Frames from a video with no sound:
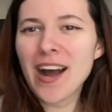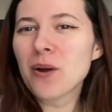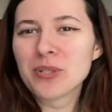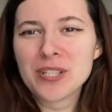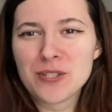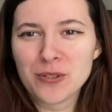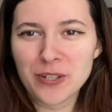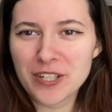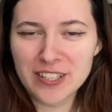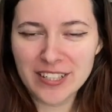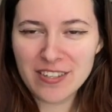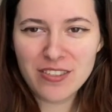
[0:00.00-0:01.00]
wanted to
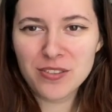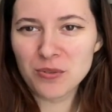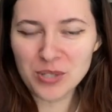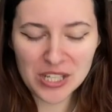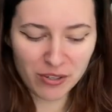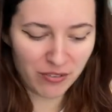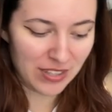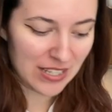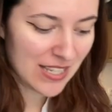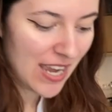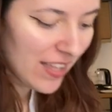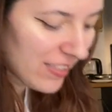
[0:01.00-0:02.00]
order like three of
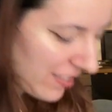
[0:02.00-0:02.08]
these. The